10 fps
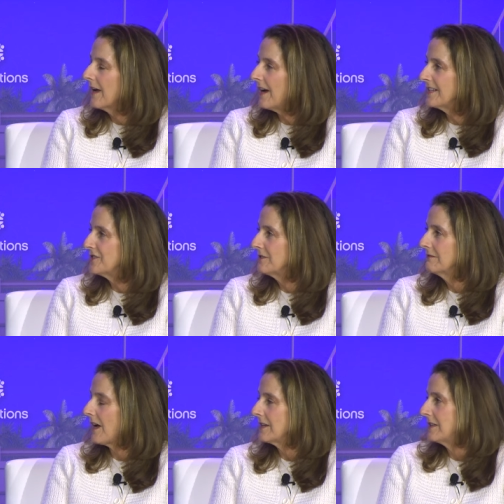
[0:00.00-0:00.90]
I,
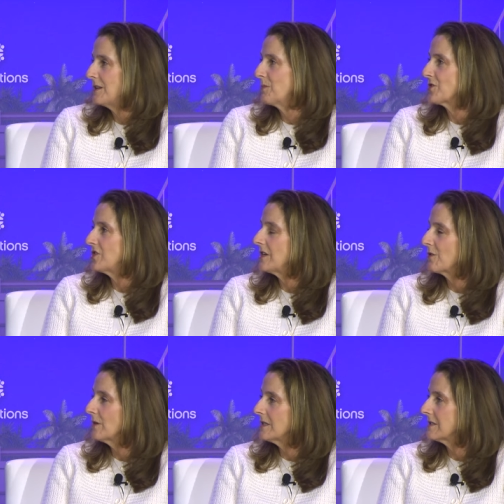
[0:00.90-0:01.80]
I keep their
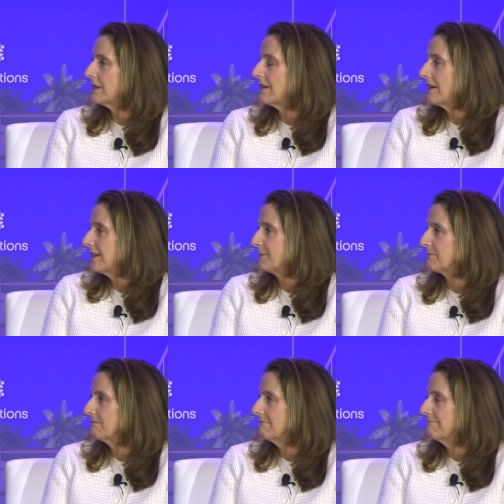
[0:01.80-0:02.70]
secrets and I
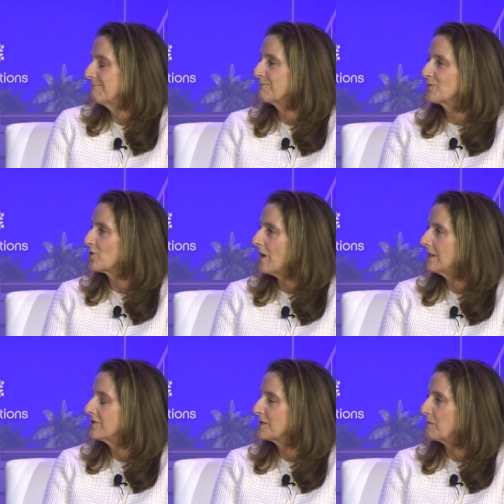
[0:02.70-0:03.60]
try
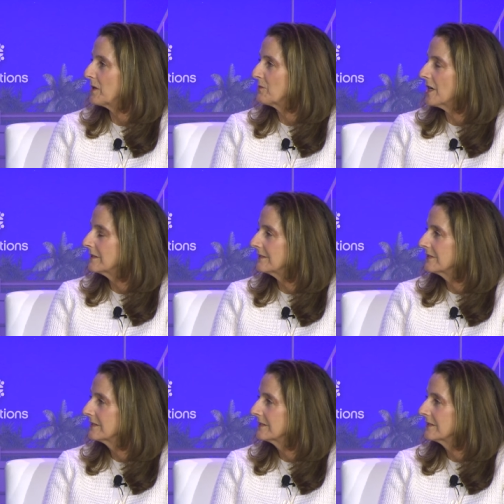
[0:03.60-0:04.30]
to just be objective.